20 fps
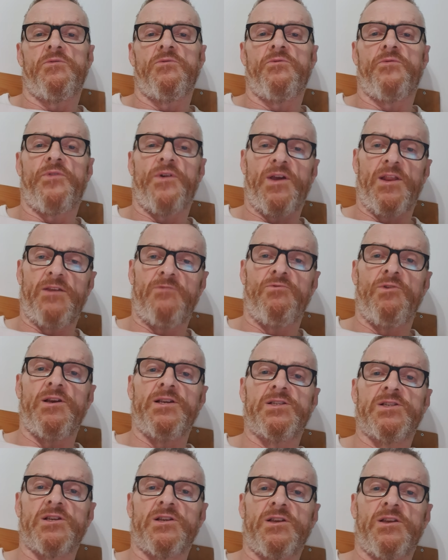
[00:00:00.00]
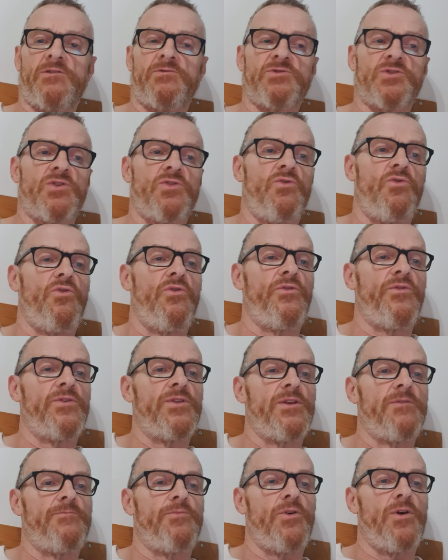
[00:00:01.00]
Fairly recently, there was an author
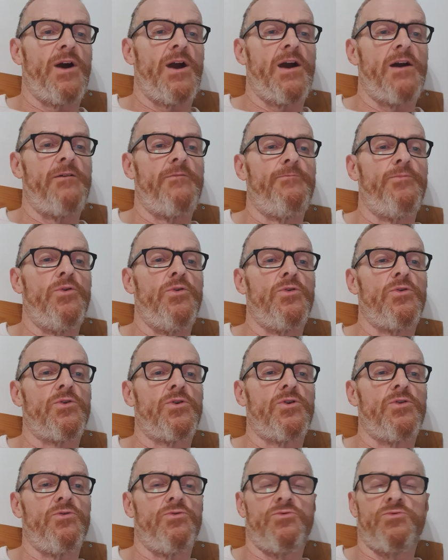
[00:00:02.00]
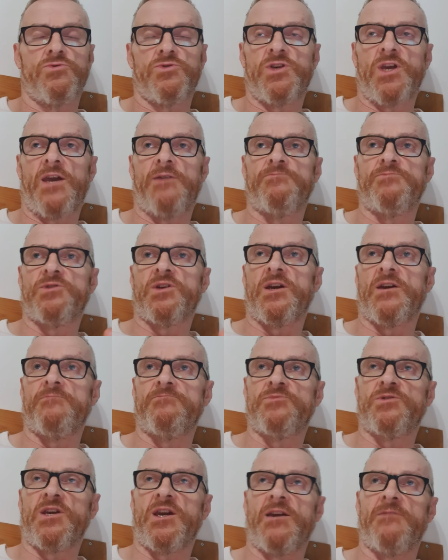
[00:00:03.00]
that put out a book called Jab,
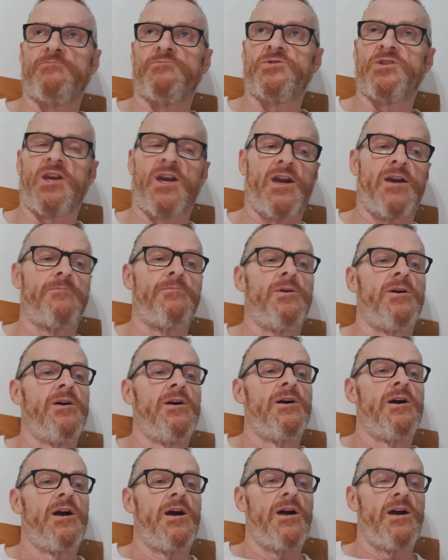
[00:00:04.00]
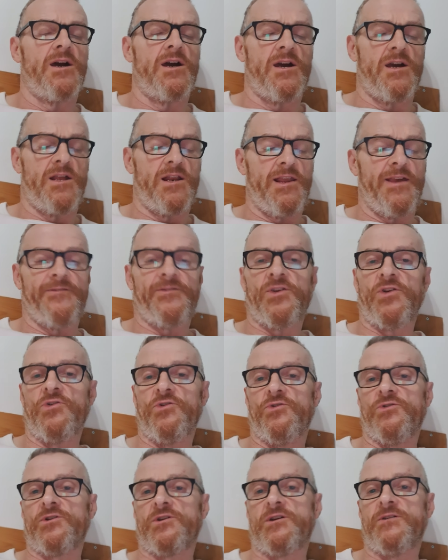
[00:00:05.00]
Jab, Jab, Jab, Left
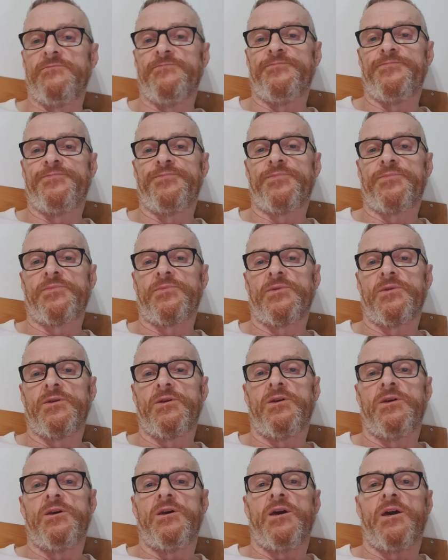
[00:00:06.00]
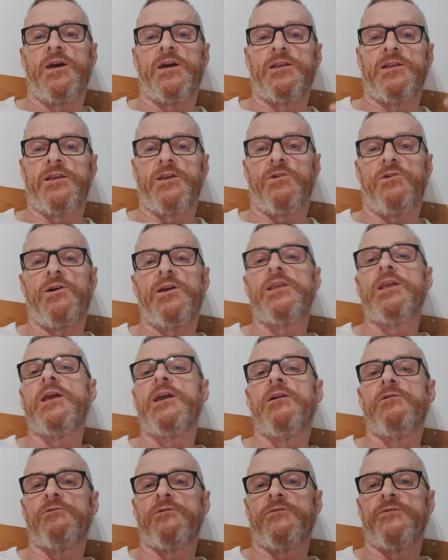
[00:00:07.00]
Hook. And the
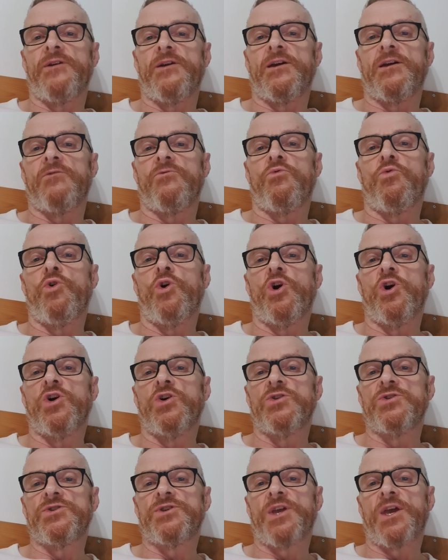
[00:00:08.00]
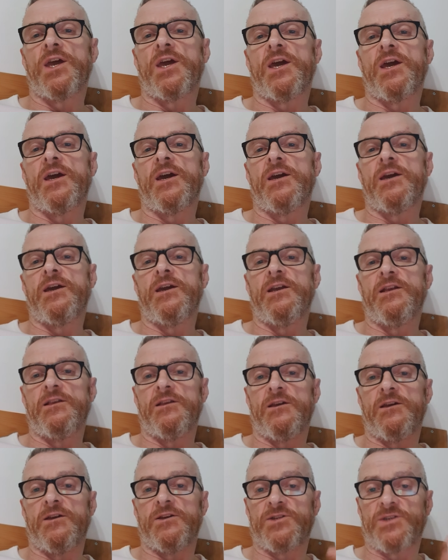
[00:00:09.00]
idea of it was that in
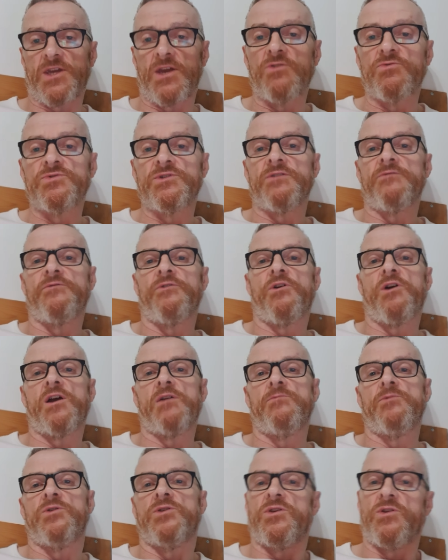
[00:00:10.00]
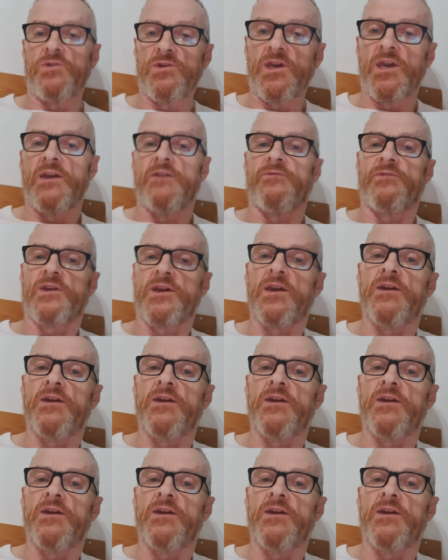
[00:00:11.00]
a sales environment, you give,